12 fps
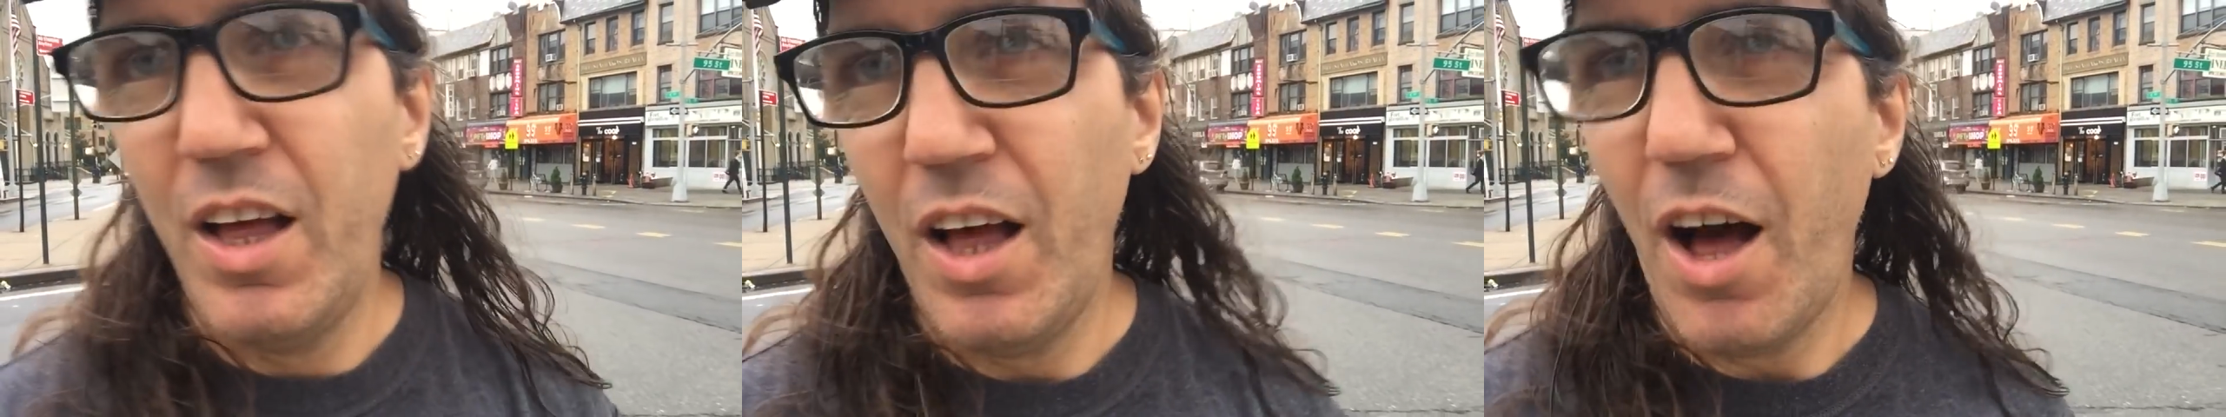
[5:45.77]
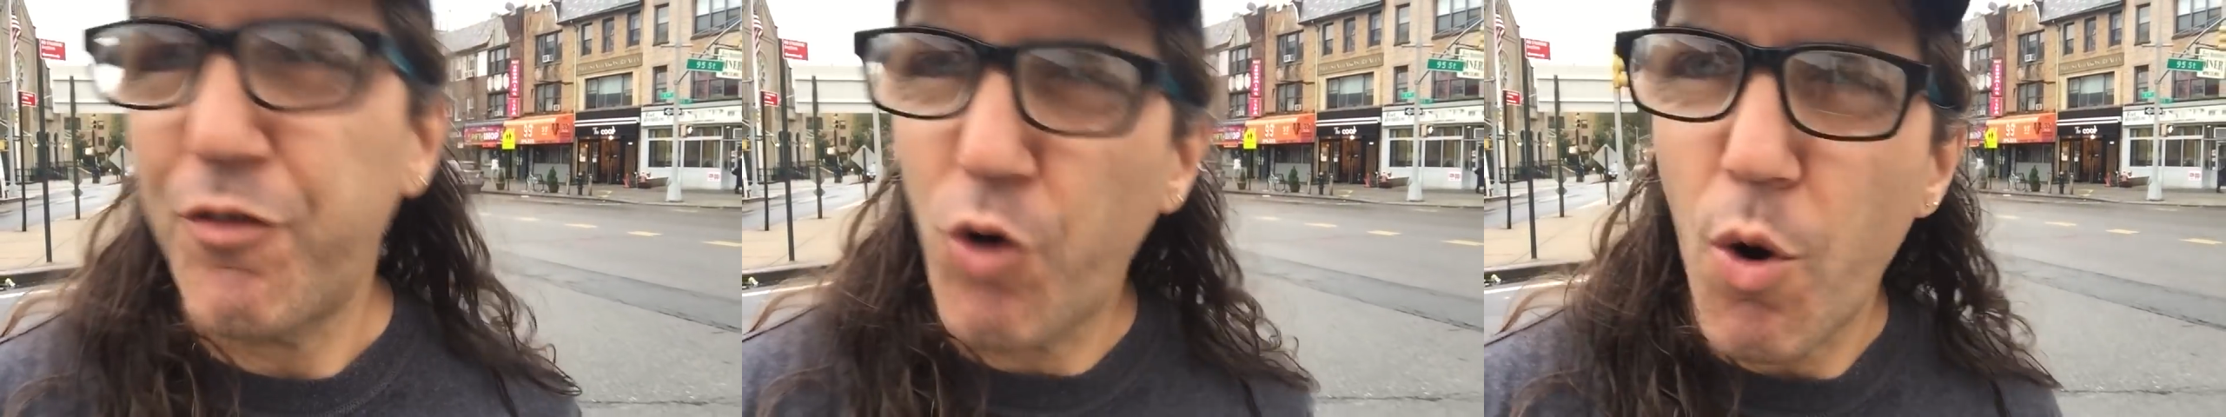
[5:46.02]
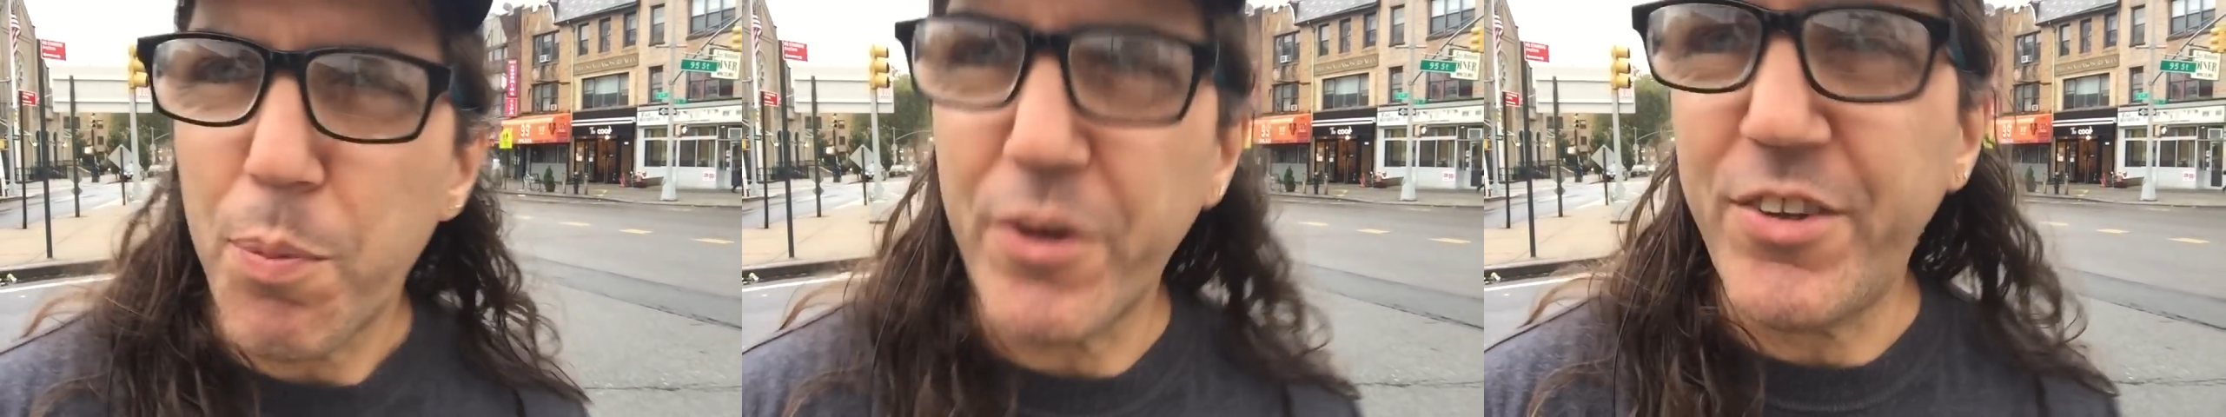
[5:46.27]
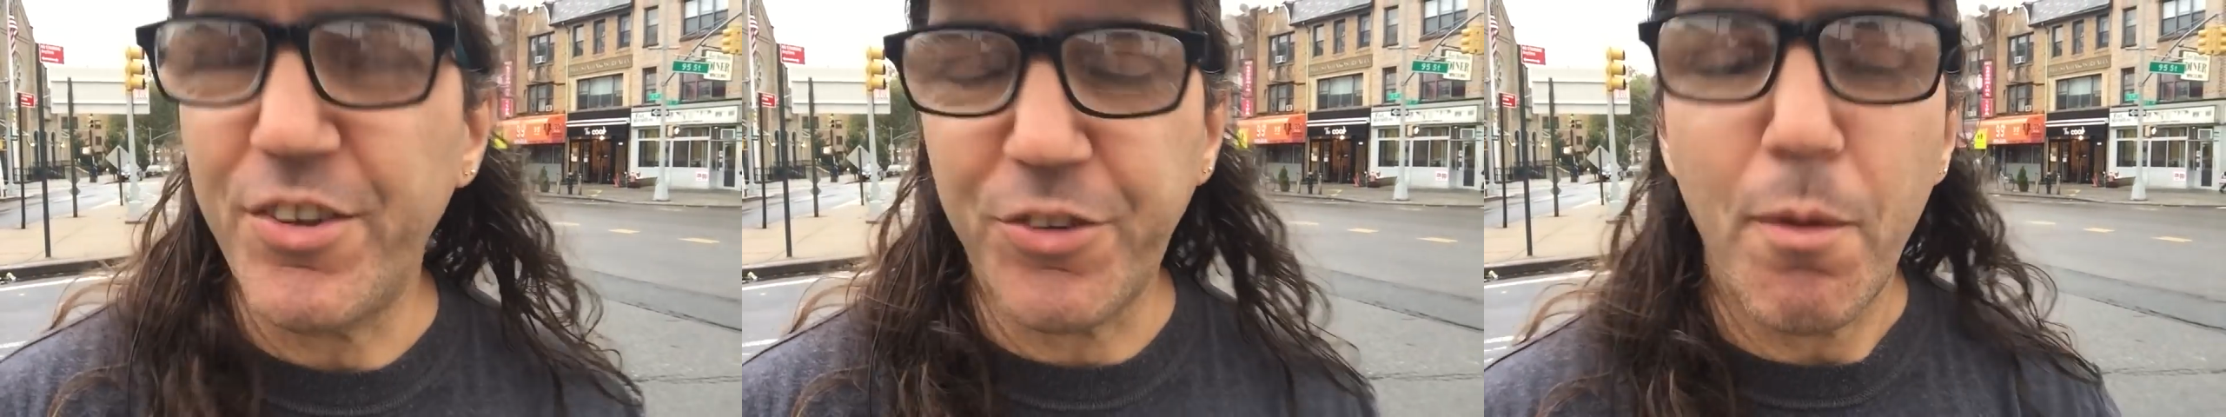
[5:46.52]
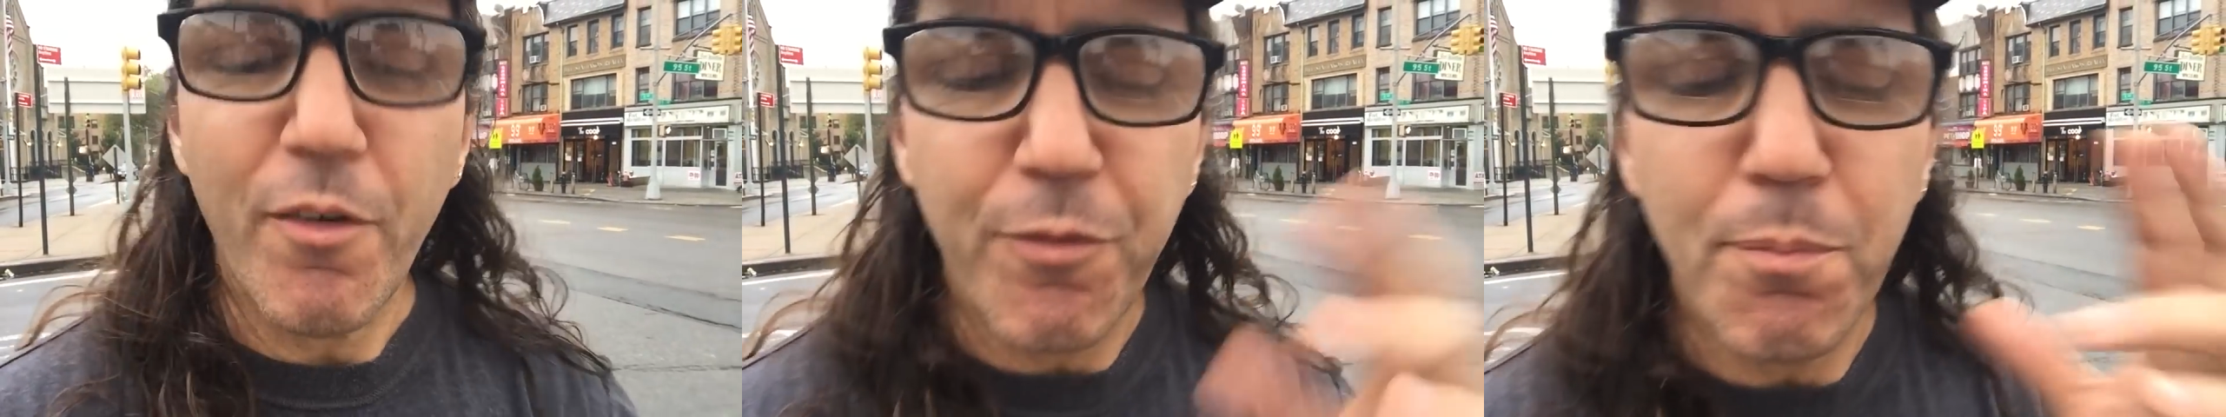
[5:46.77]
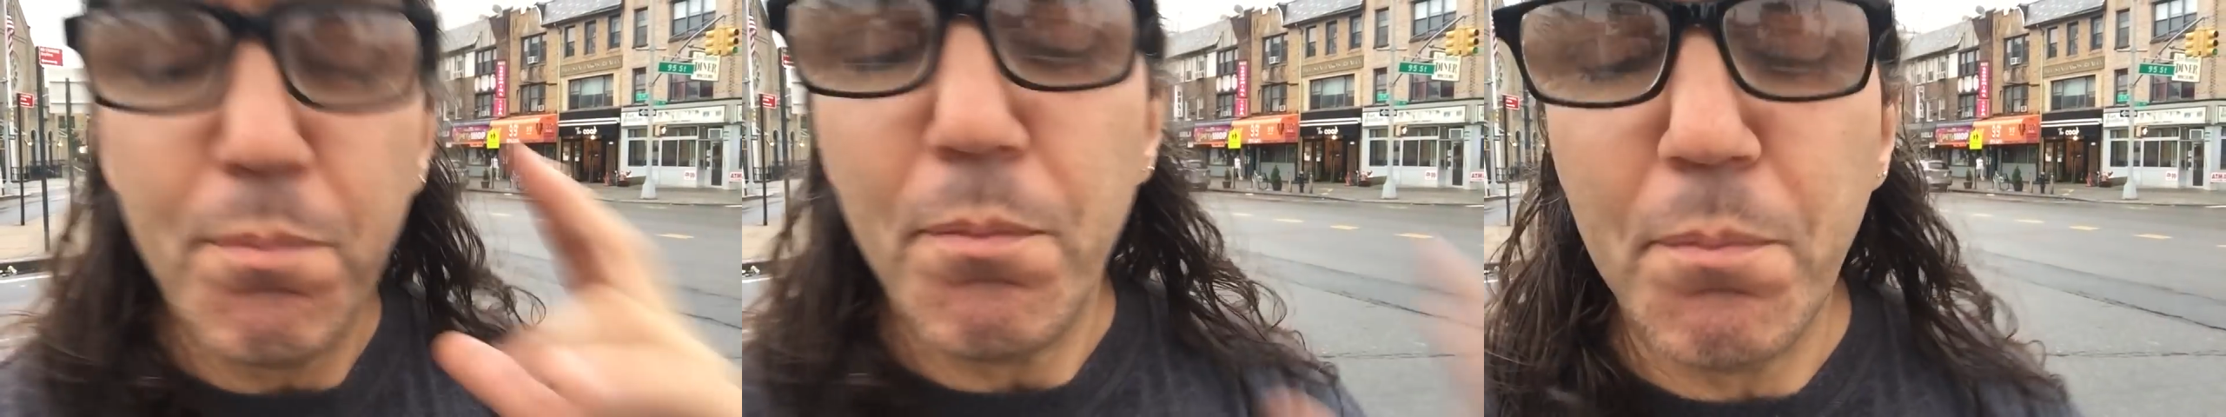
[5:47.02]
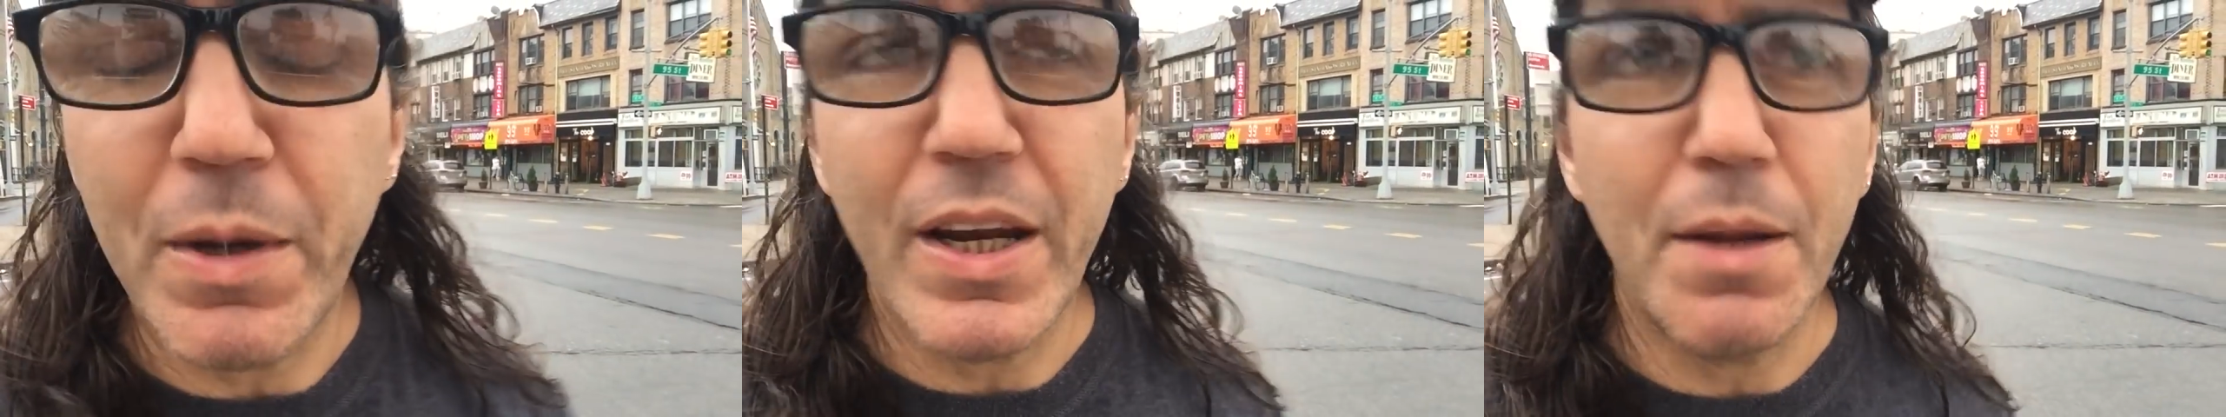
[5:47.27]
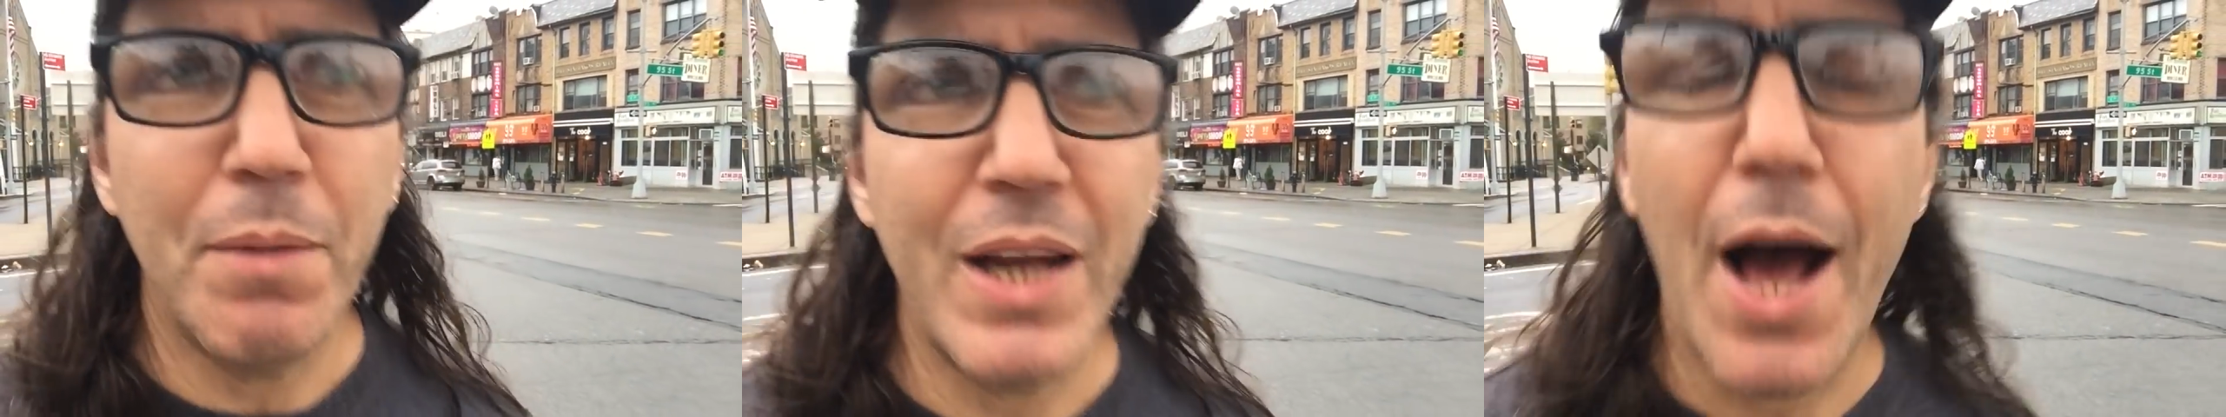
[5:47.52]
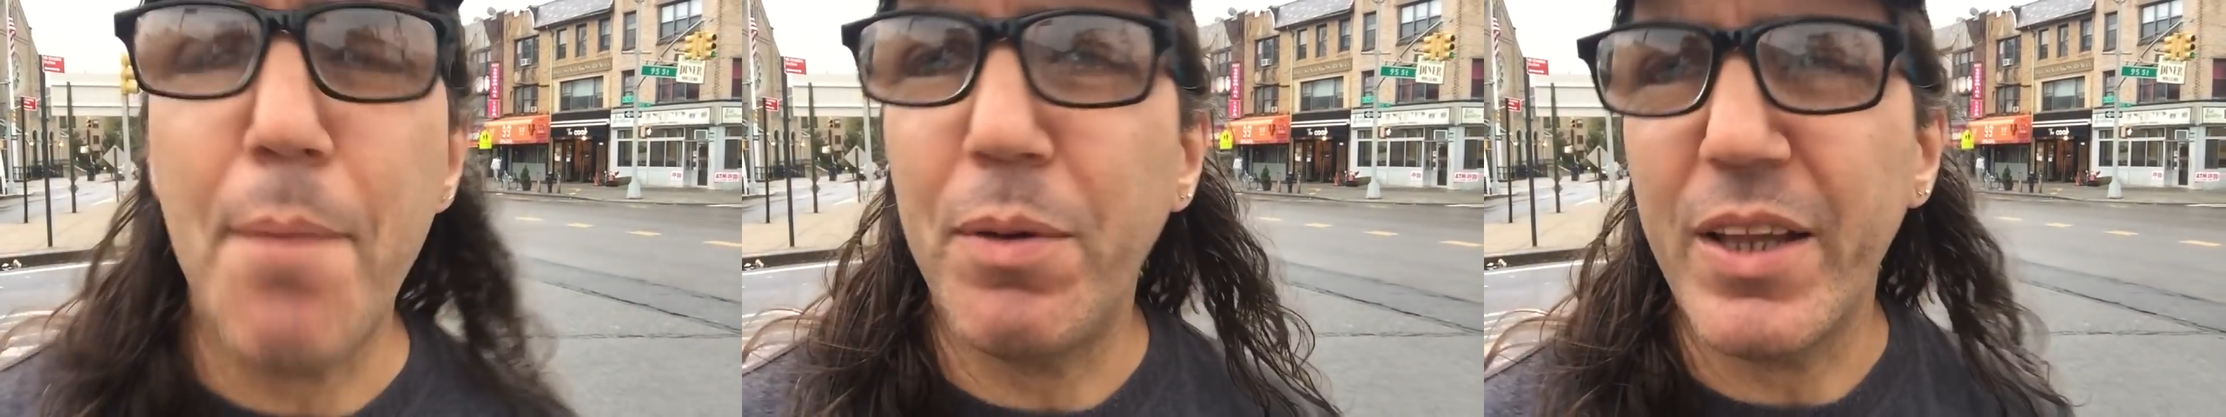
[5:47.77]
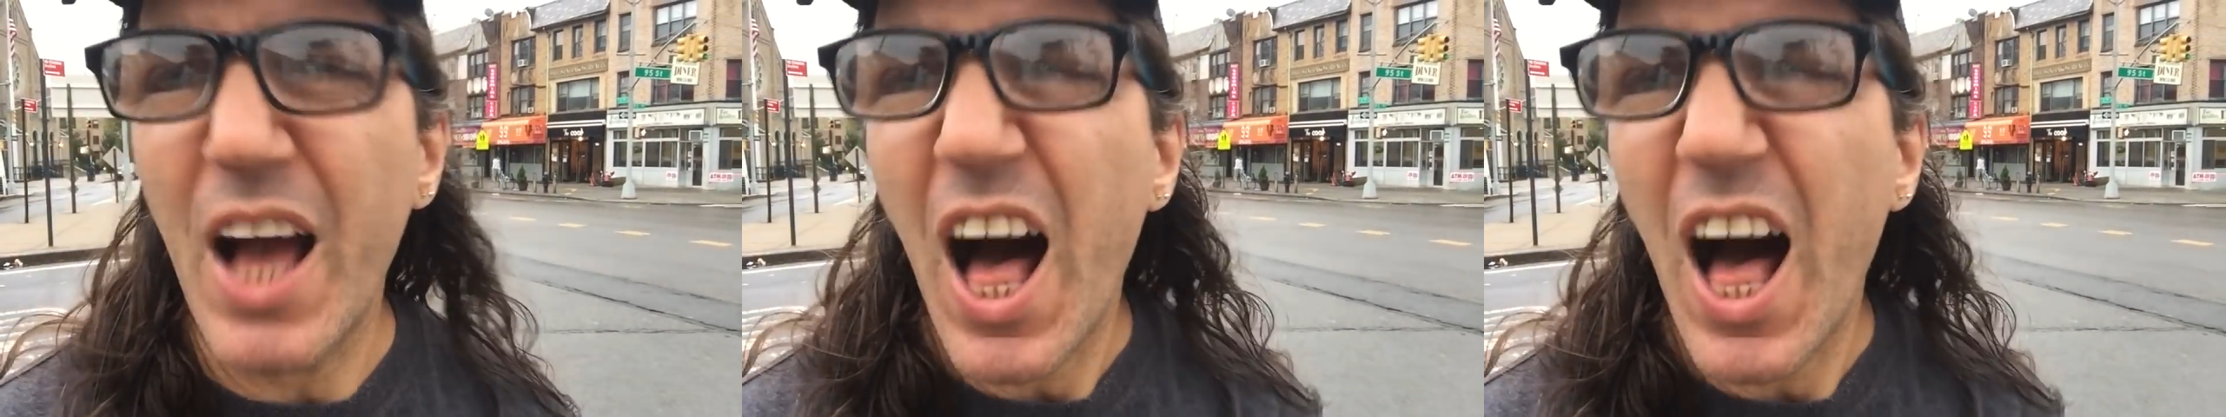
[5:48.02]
of corporatism, of mon monopoly,